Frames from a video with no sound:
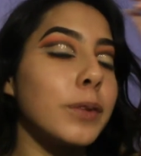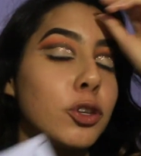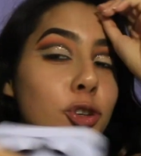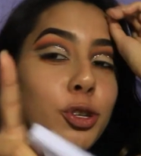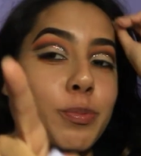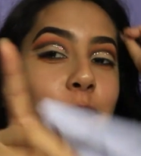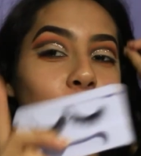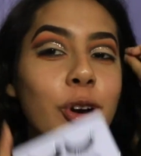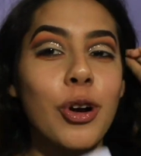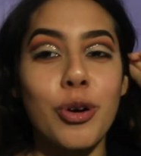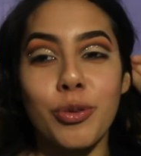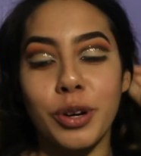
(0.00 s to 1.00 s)
use my
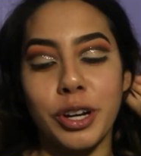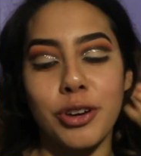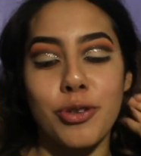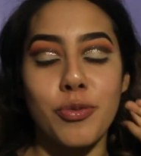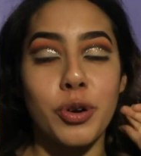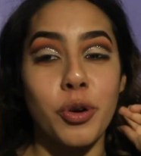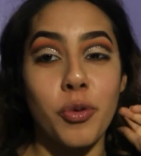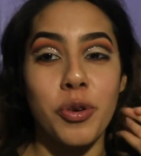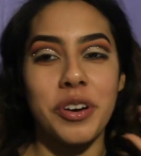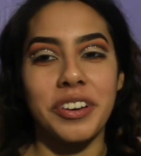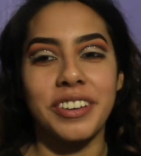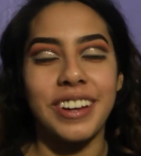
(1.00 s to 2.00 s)
code
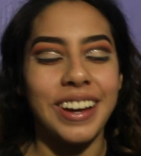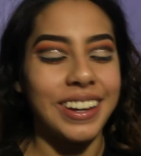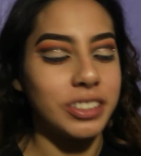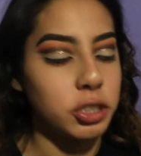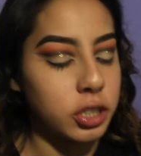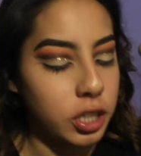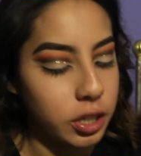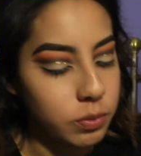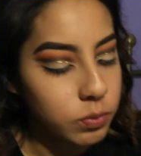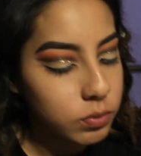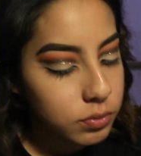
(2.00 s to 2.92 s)
Raquel101. Just kidding.